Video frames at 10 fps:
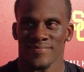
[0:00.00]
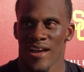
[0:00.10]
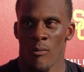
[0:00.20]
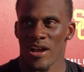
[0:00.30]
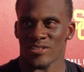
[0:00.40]

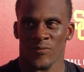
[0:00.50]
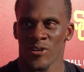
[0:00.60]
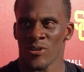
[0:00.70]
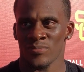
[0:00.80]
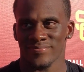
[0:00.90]
I watched the
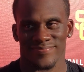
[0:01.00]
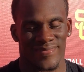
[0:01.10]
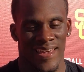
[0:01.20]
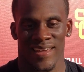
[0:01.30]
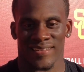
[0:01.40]
film,
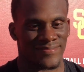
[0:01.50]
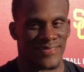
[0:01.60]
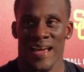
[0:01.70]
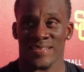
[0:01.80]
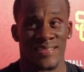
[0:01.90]

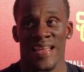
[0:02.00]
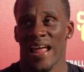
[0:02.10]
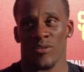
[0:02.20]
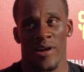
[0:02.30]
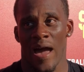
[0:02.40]
and that's
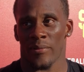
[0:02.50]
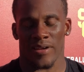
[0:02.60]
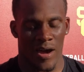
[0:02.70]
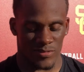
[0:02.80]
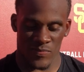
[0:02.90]
exactly what happened.
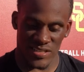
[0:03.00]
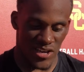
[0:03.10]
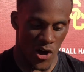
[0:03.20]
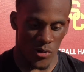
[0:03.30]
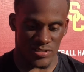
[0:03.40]
I was missing
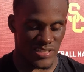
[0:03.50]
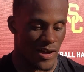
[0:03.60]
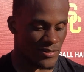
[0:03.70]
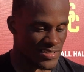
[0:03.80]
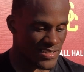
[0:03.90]
holes because I
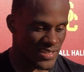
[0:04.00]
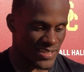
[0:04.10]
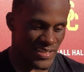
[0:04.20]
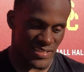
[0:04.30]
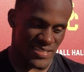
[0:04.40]
was
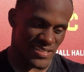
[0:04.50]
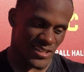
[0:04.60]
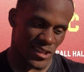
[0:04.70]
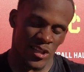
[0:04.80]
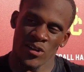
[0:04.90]
just a
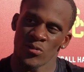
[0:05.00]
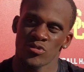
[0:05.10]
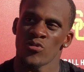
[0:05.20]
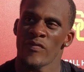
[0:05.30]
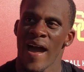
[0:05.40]
little
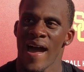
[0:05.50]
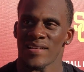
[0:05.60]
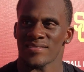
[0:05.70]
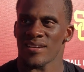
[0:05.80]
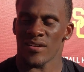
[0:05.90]
too
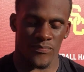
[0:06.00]
fast.